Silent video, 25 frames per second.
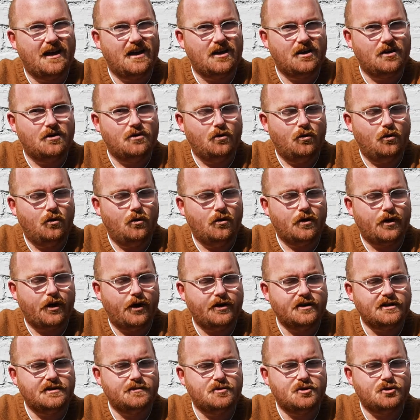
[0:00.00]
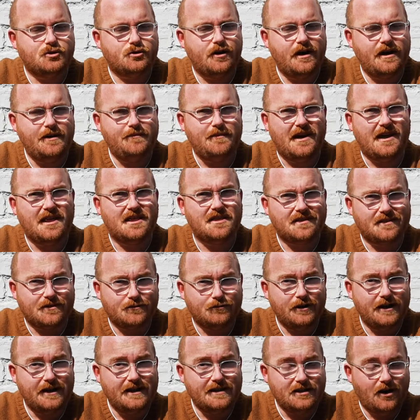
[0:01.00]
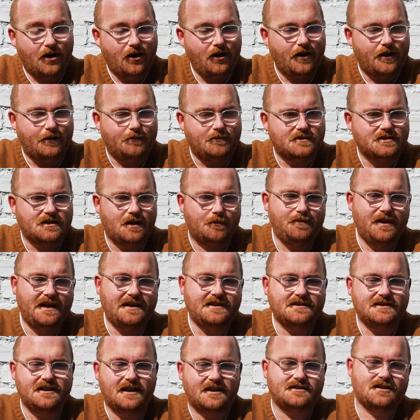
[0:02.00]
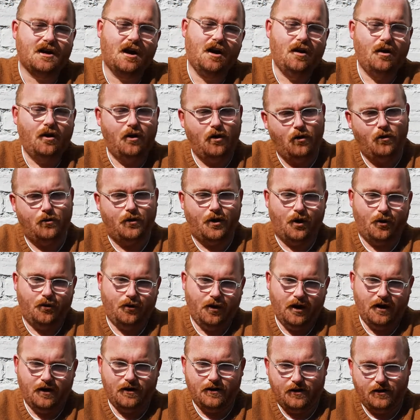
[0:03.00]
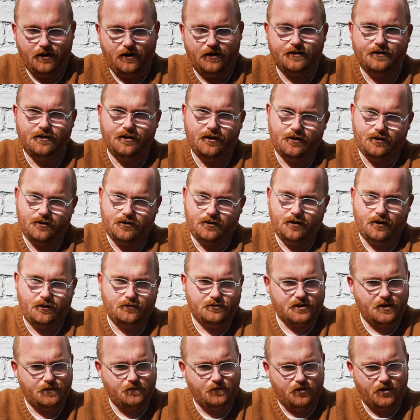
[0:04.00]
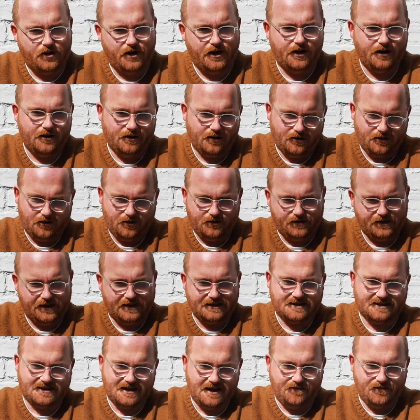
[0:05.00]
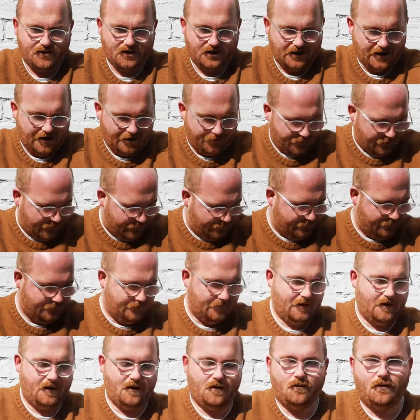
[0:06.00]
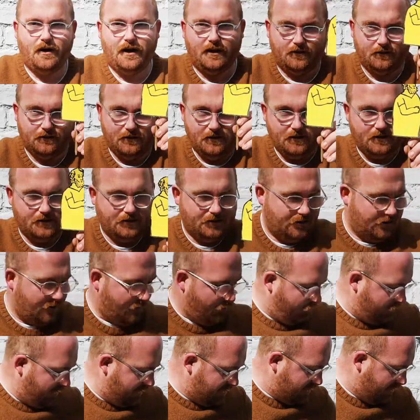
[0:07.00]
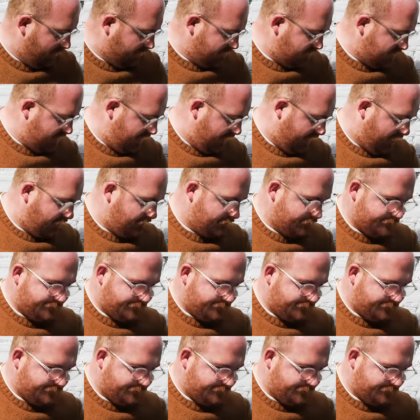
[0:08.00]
you're going to betray me 3 times. And Peter says, oh no, ha ha ha, no, don't worry, that's never going to happen. Well, we shall see.